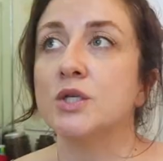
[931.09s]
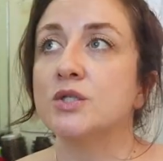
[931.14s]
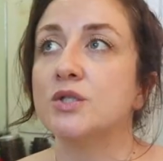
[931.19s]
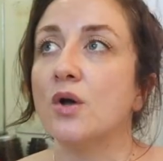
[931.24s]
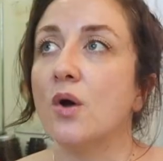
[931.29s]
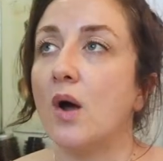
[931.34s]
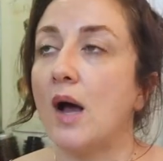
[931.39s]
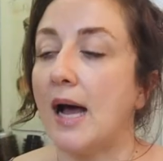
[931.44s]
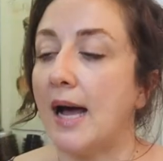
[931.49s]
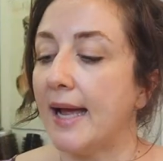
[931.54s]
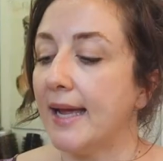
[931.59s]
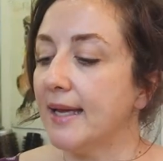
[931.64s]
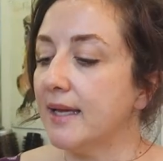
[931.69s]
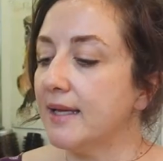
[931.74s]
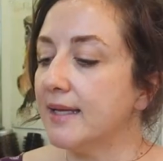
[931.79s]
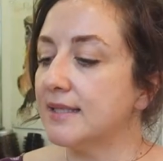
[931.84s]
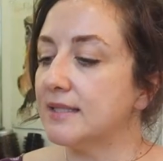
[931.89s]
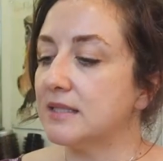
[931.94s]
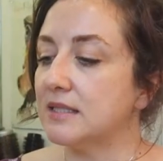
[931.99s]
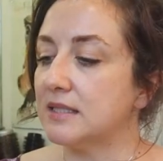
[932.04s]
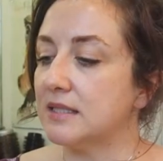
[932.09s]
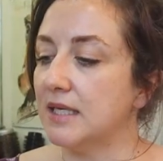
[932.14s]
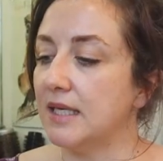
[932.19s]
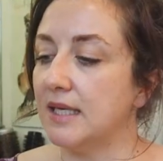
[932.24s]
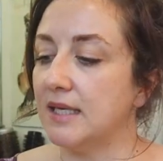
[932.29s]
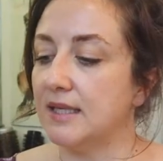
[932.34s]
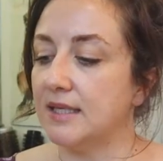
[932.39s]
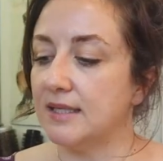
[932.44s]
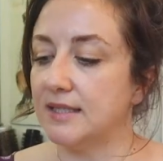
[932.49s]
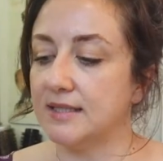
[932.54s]
So I can
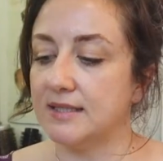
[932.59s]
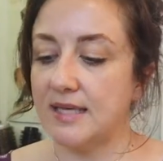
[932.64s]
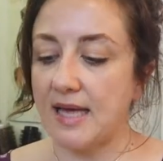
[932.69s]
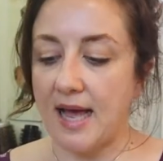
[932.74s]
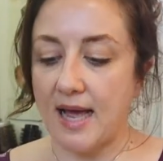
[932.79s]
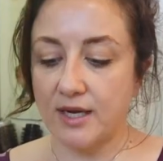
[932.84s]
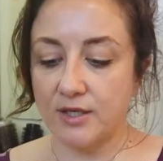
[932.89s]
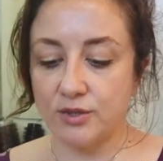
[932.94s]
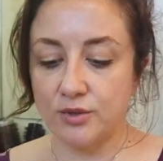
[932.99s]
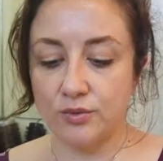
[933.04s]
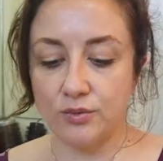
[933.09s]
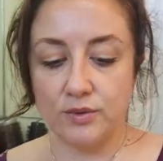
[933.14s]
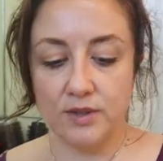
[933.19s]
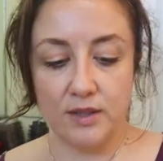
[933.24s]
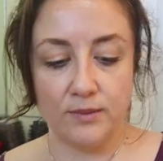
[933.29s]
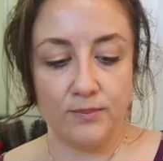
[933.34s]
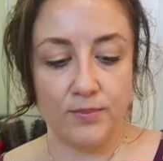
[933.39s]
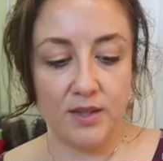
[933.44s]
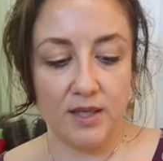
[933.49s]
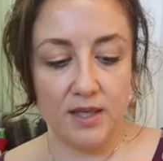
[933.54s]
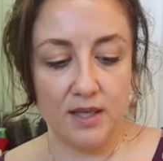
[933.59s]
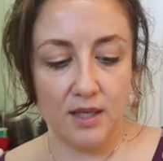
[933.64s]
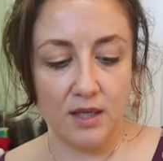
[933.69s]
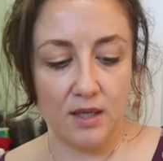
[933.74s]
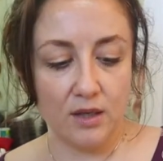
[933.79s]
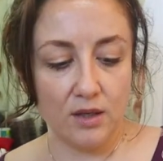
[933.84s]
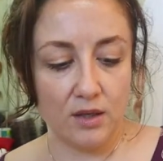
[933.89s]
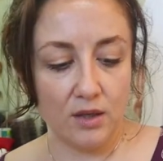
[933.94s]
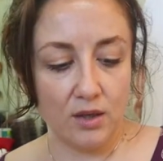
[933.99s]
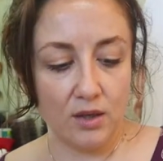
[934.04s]
see this actually
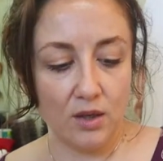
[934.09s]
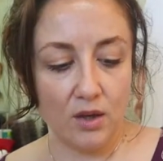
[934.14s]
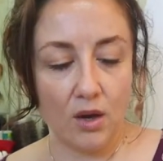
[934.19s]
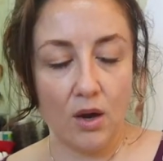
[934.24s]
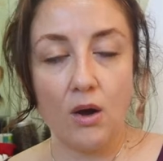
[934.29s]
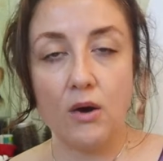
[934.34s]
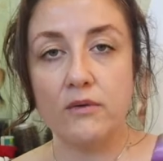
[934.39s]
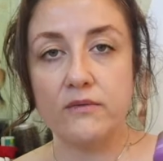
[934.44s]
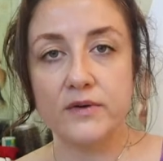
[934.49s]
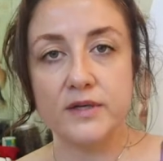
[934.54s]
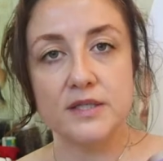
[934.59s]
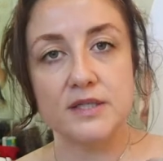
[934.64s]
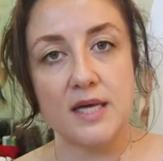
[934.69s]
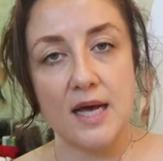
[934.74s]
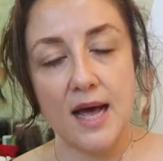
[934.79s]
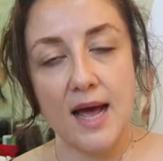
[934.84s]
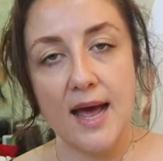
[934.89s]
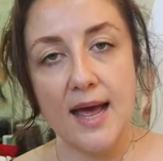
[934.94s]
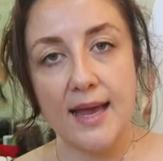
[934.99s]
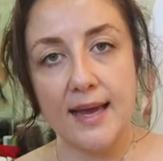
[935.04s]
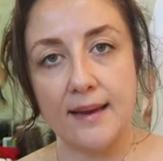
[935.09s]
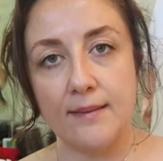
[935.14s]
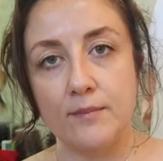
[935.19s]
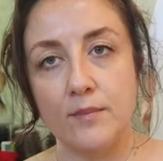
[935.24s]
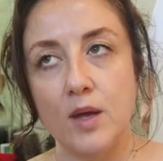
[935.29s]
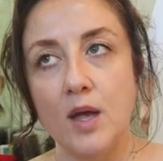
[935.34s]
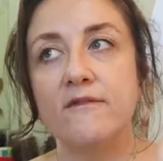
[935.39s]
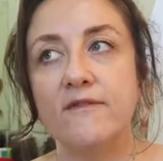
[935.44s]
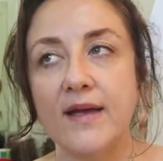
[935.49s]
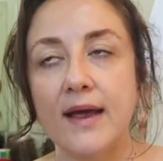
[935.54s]
being over
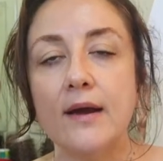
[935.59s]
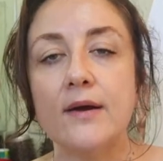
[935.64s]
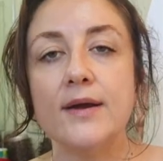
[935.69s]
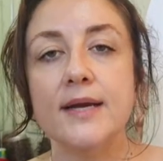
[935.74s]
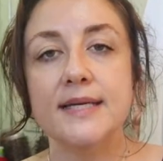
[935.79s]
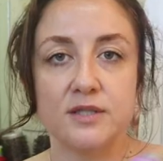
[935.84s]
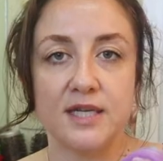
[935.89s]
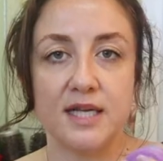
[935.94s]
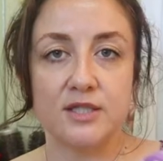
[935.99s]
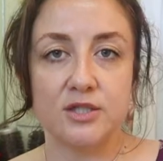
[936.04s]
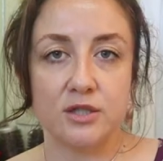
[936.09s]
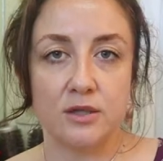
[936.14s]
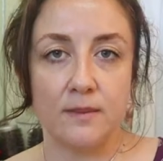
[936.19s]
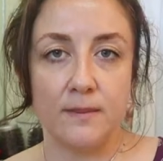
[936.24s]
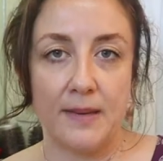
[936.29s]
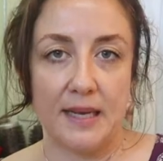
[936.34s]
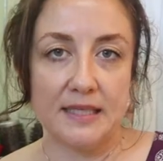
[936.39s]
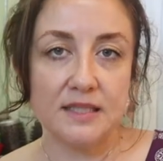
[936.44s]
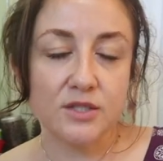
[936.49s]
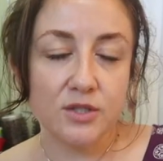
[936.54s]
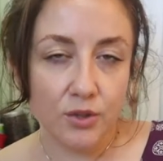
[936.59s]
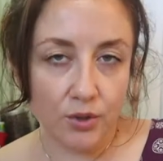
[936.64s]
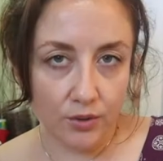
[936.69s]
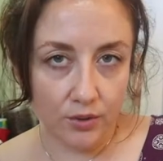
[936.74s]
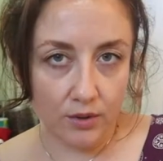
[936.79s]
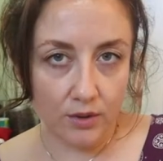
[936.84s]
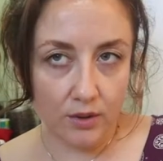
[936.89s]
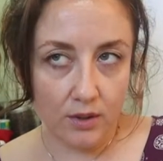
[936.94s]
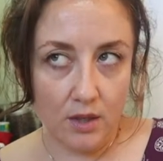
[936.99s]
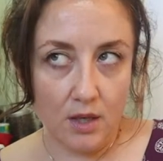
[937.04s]
time very
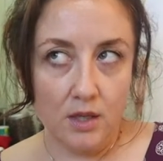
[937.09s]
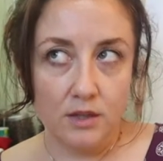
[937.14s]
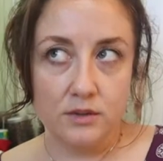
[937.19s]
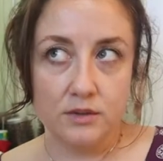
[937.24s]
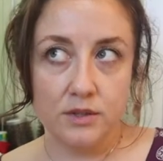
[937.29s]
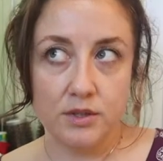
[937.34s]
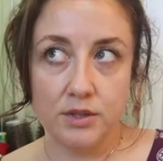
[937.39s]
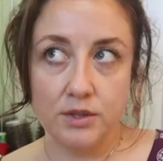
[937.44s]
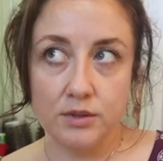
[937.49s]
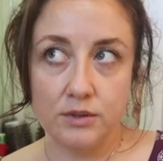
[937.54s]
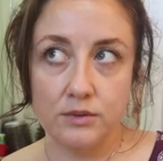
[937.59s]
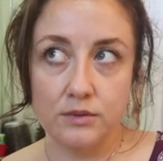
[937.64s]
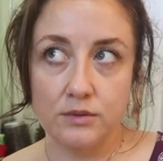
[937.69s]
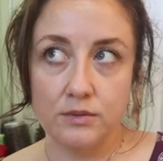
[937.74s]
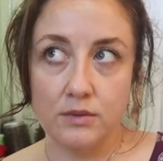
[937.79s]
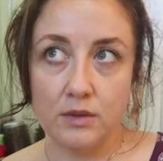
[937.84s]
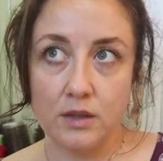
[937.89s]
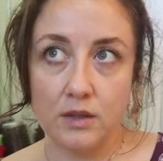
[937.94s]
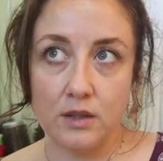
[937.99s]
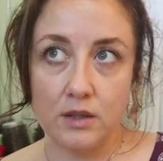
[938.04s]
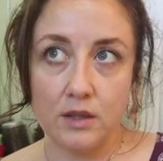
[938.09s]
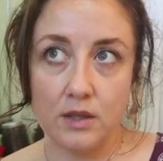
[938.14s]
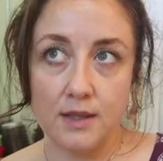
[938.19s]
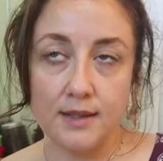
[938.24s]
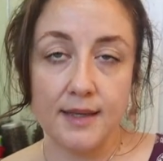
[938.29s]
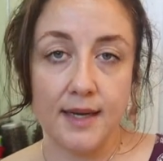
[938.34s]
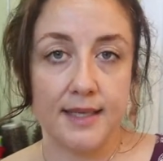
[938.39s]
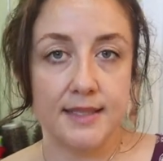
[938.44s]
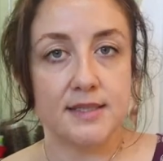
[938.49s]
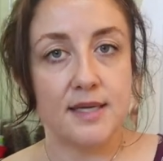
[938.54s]
detrimental to
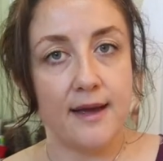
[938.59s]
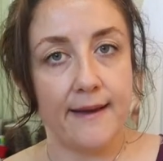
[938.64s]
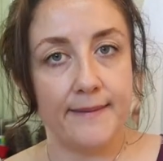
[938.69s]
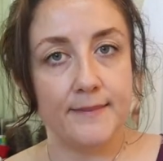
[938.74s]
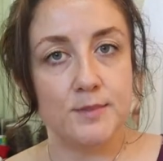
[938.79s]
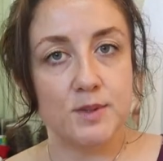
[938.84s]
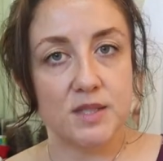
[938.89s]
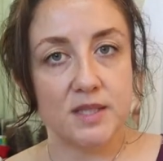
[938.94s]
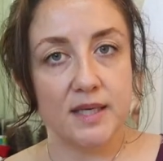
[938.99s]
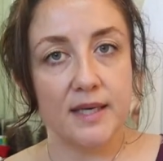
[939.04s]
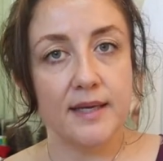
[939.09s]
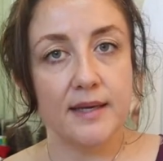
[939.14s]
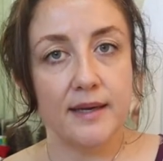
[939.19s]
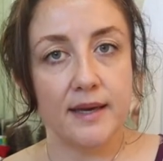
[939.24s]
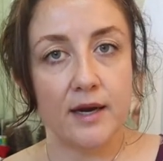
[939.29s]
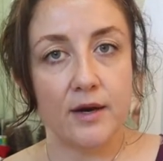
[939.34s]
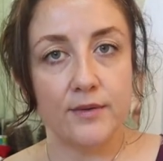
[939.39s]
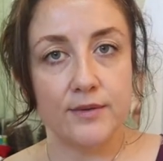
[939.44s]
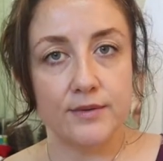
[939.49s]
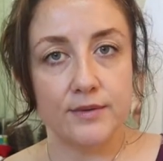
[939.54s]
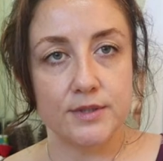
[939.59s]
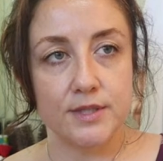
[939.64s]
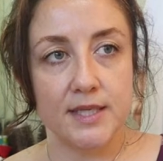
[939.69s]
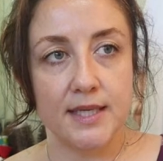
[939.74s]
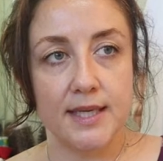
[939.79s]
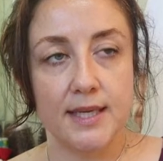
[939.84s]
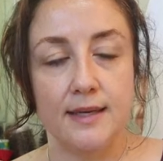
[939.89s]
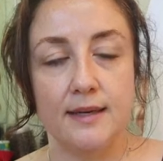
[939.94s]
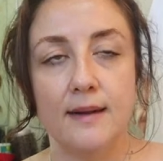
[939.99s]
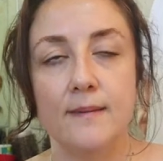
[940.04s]
a nighttime skincare
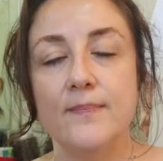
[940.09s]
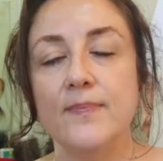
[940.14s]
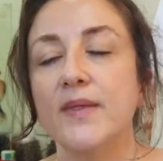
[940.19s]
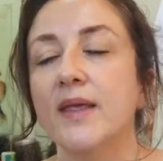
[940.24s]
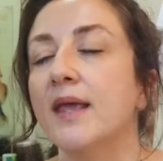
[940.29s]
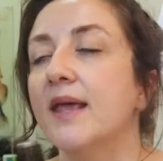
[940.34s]
routine.